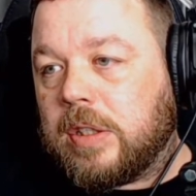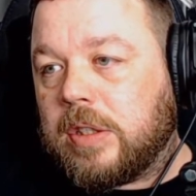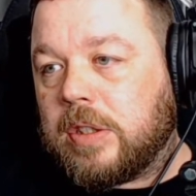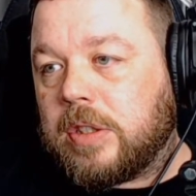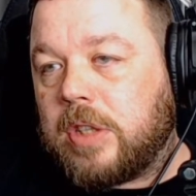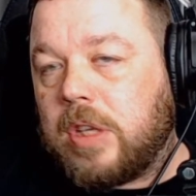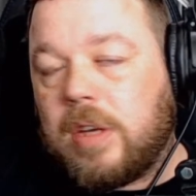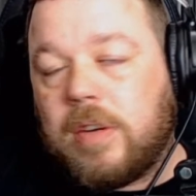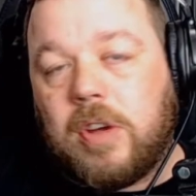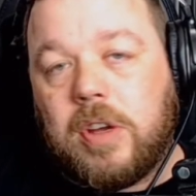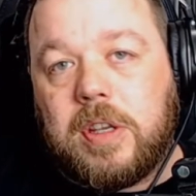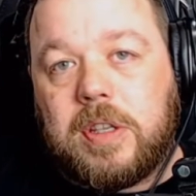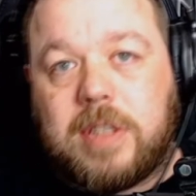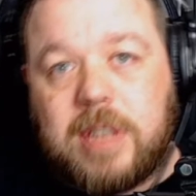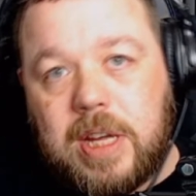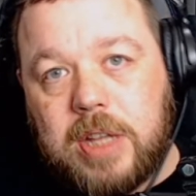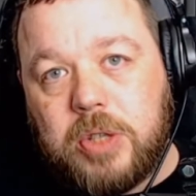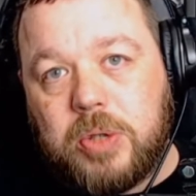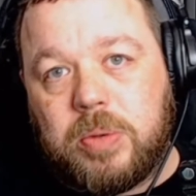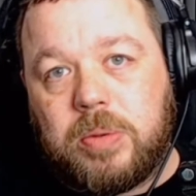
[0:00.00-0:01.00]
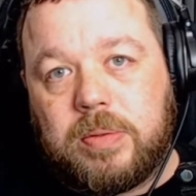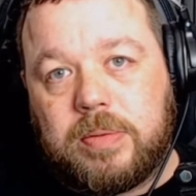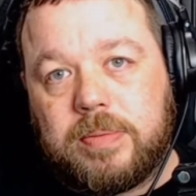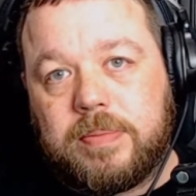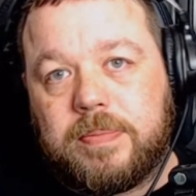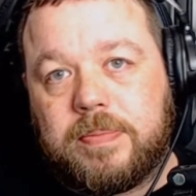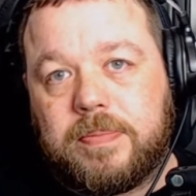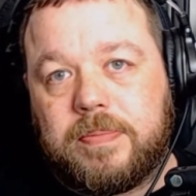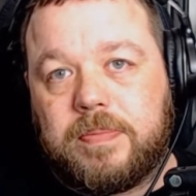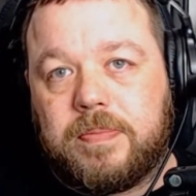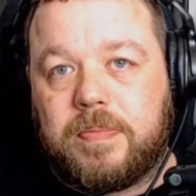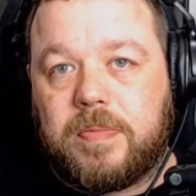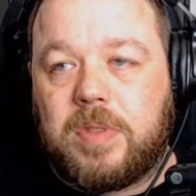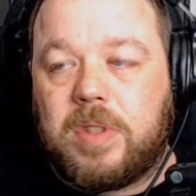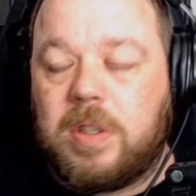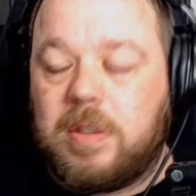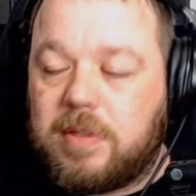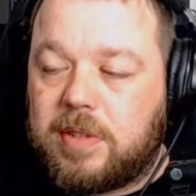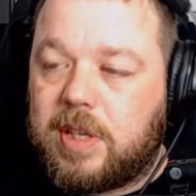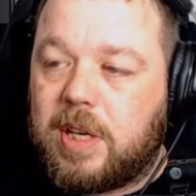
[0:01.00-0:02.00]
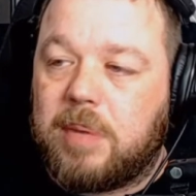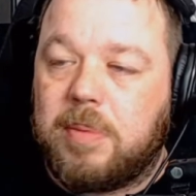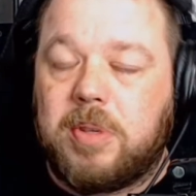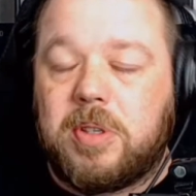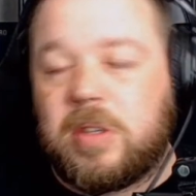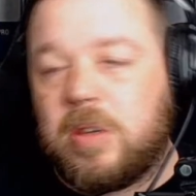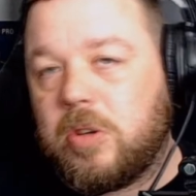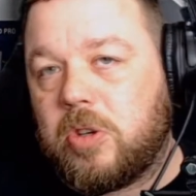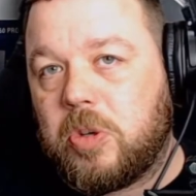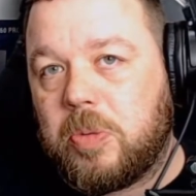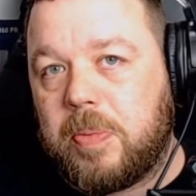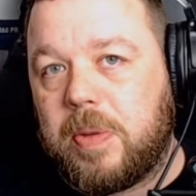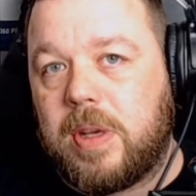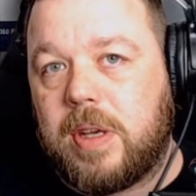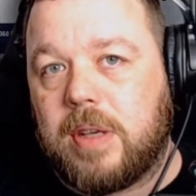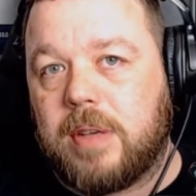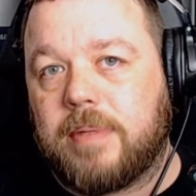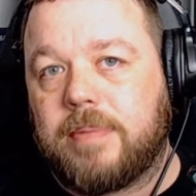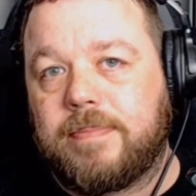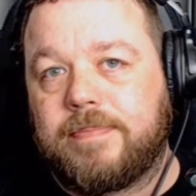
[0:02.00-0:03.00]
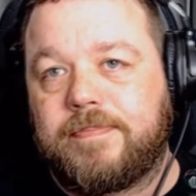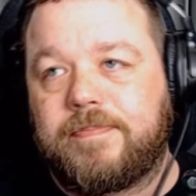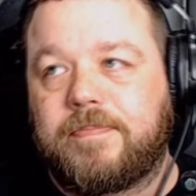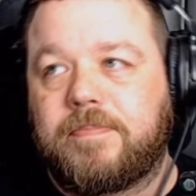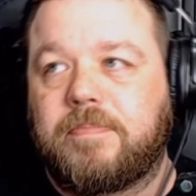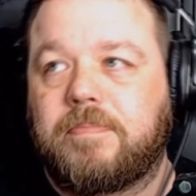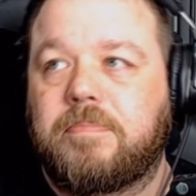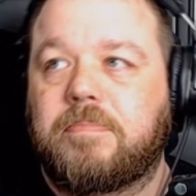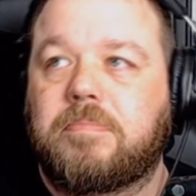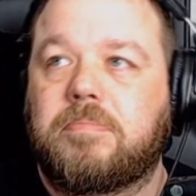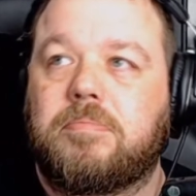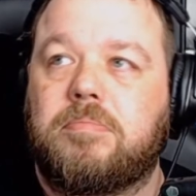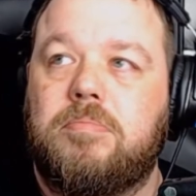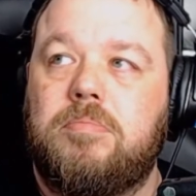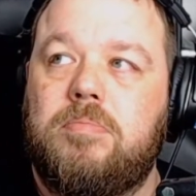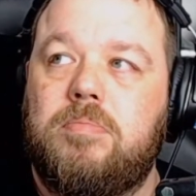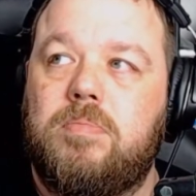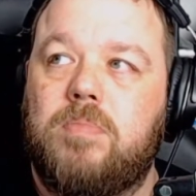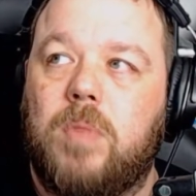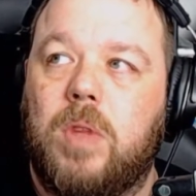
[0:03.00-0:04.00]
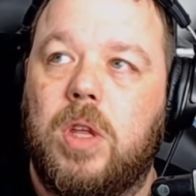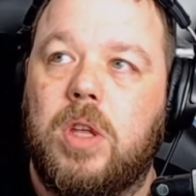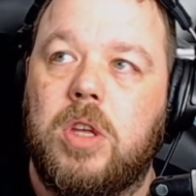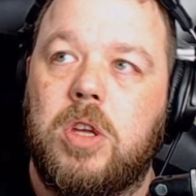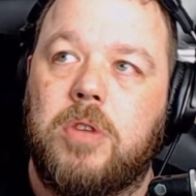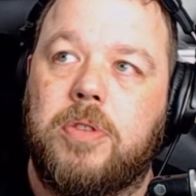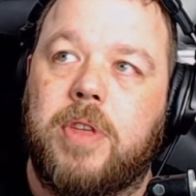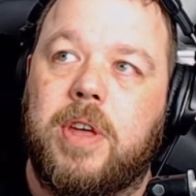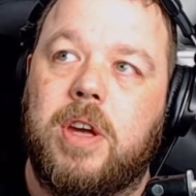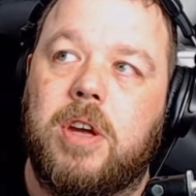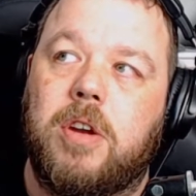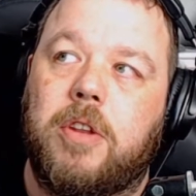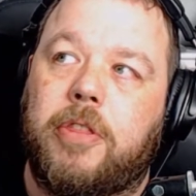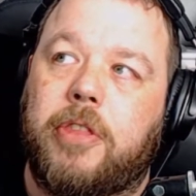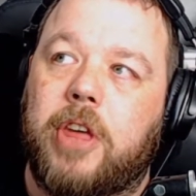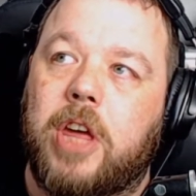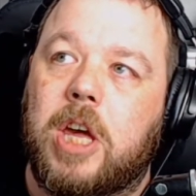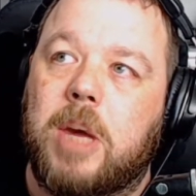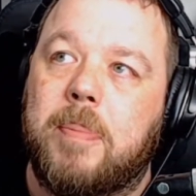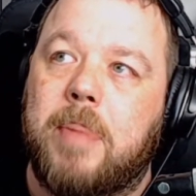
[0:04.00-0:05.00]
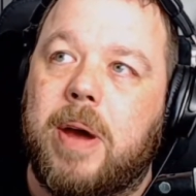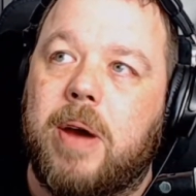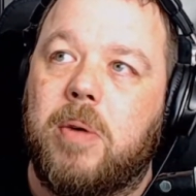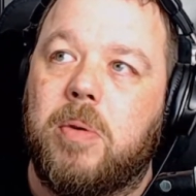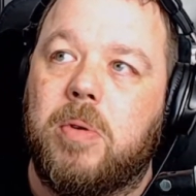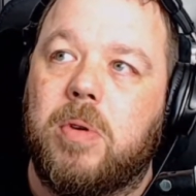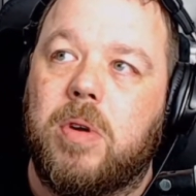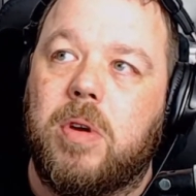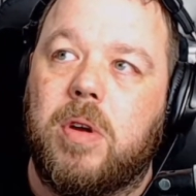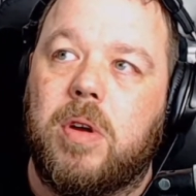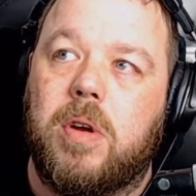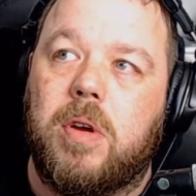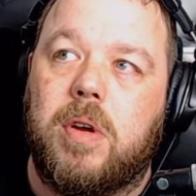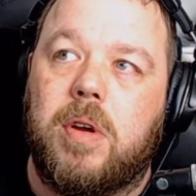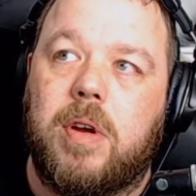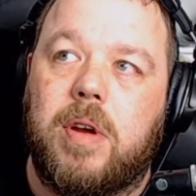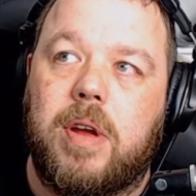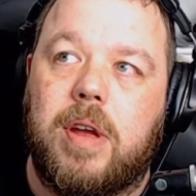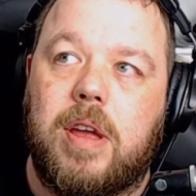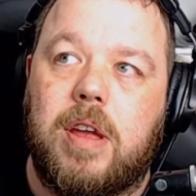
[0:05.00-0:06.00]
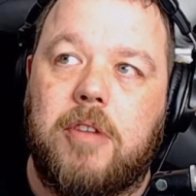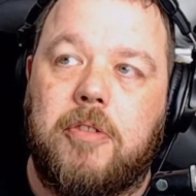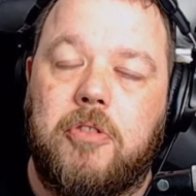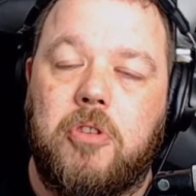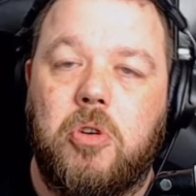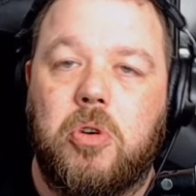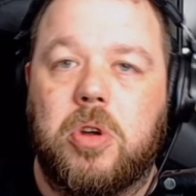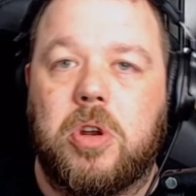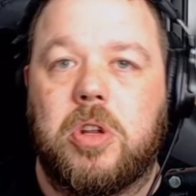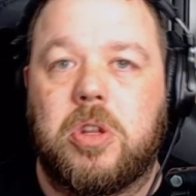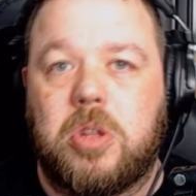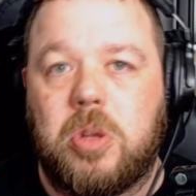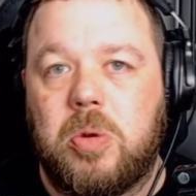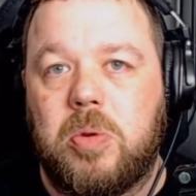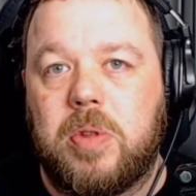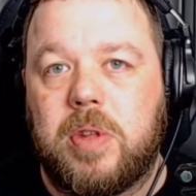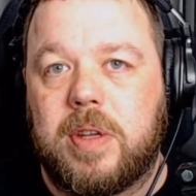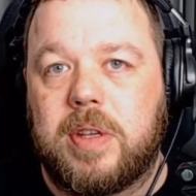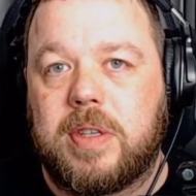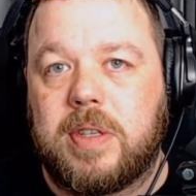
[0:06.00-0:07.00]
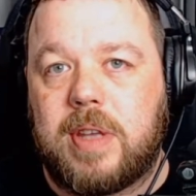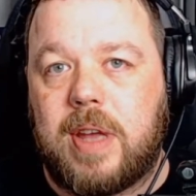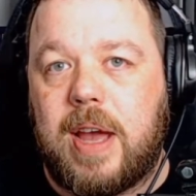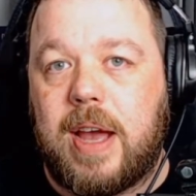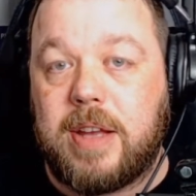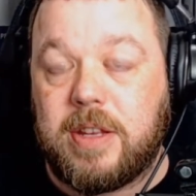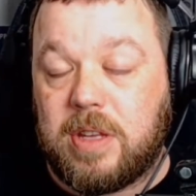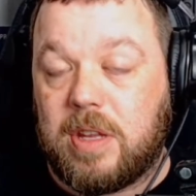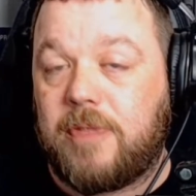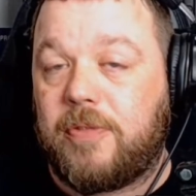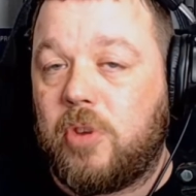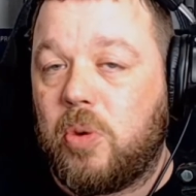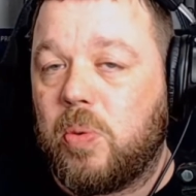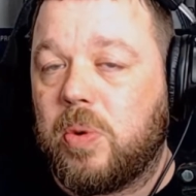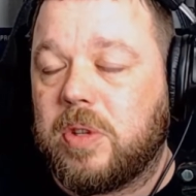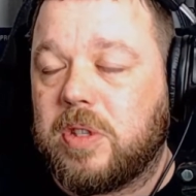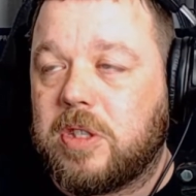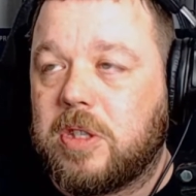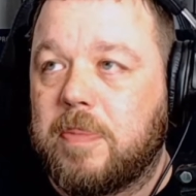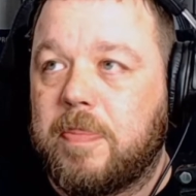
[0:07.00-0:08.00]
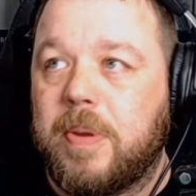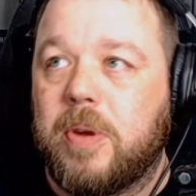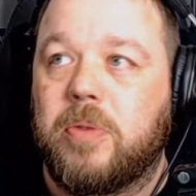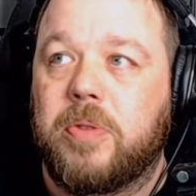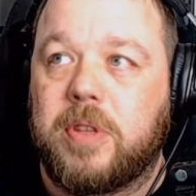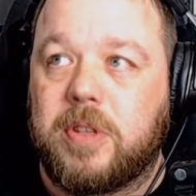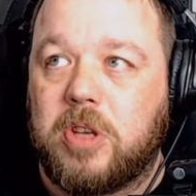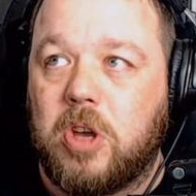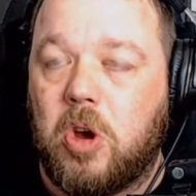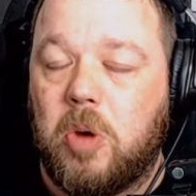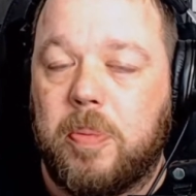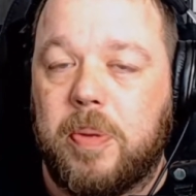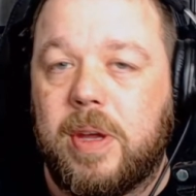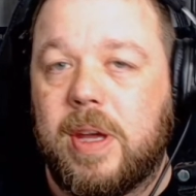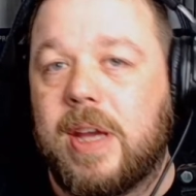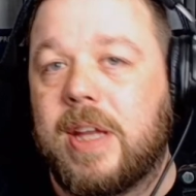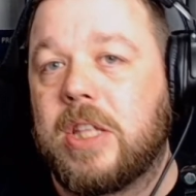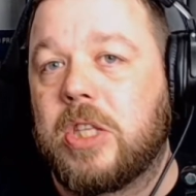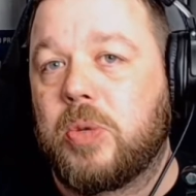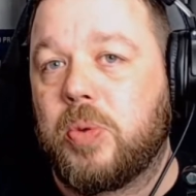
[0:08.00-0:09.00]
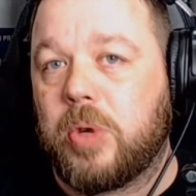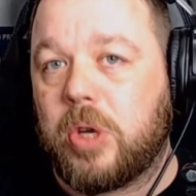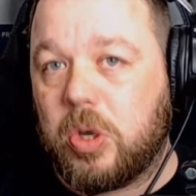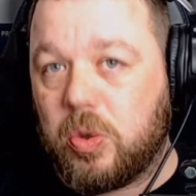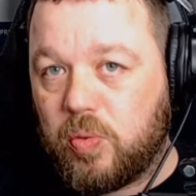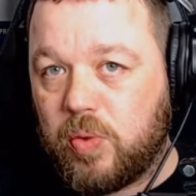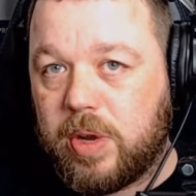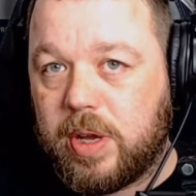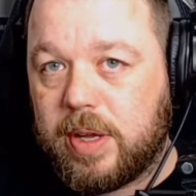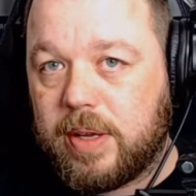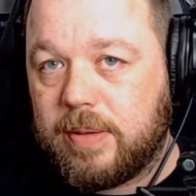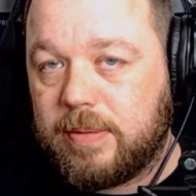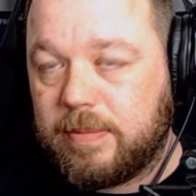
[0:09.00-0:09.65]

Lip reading: So you've got your schedule. You've set up your social media. You then got to think about if you're going to do this, if you want to build this hobby into a career.